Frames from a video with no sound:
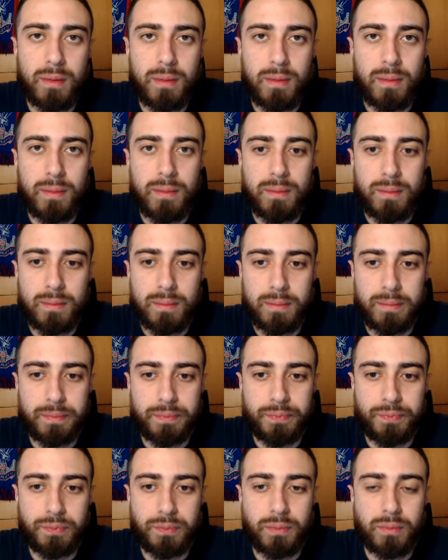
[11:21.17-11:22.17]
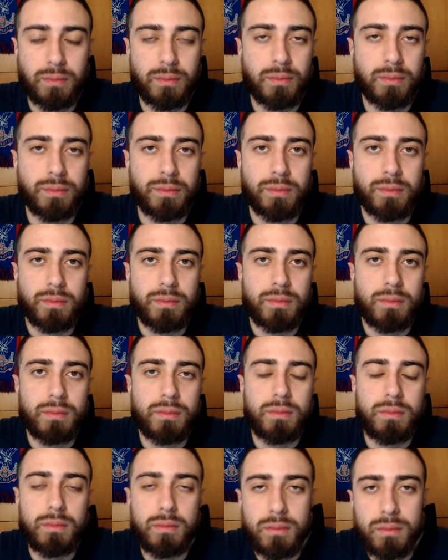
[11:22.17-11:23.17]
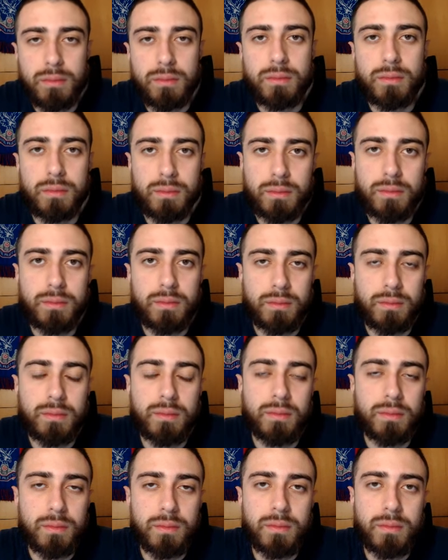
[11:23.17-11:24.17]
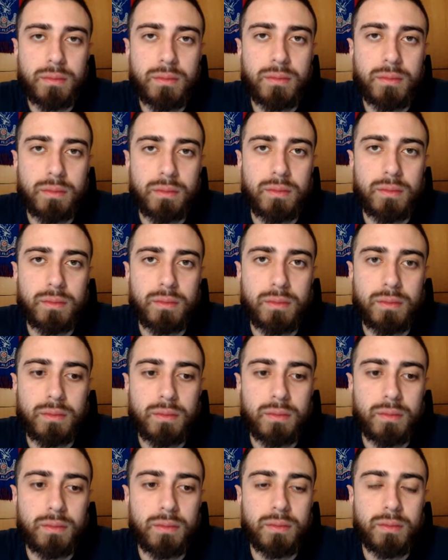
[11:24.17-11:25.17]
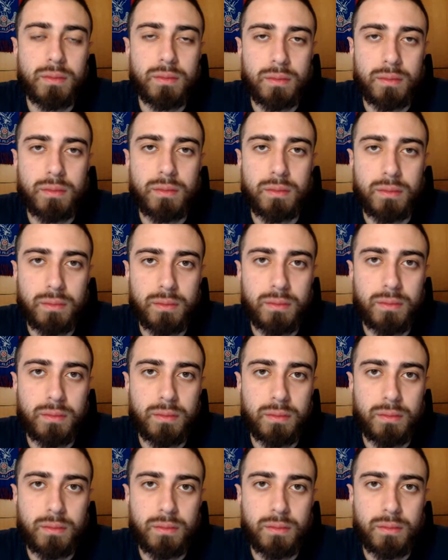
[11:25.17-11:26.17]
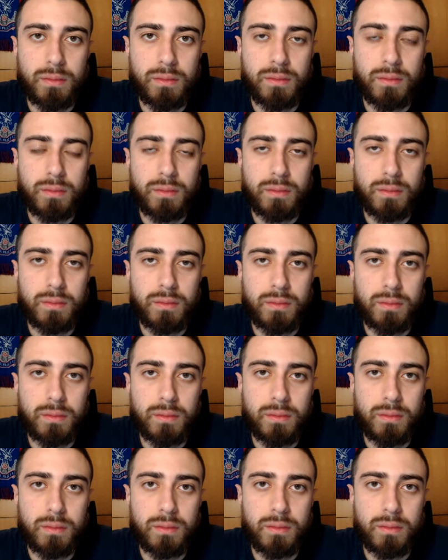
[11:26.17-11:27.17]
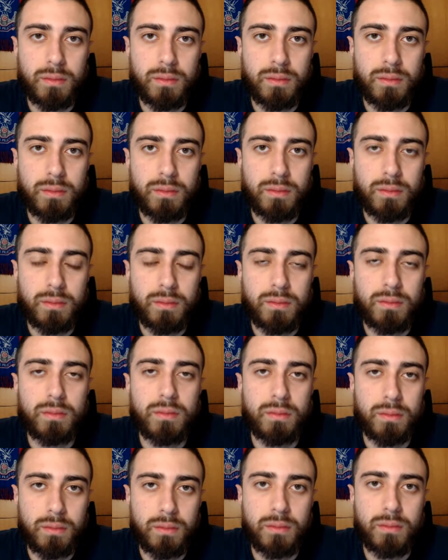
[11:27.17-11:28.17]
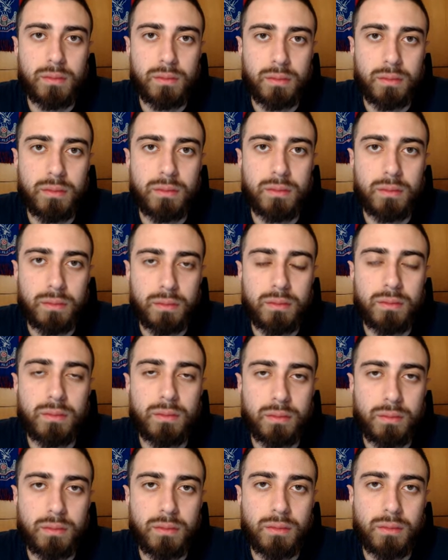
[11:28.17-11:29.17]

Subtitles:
(not speaking)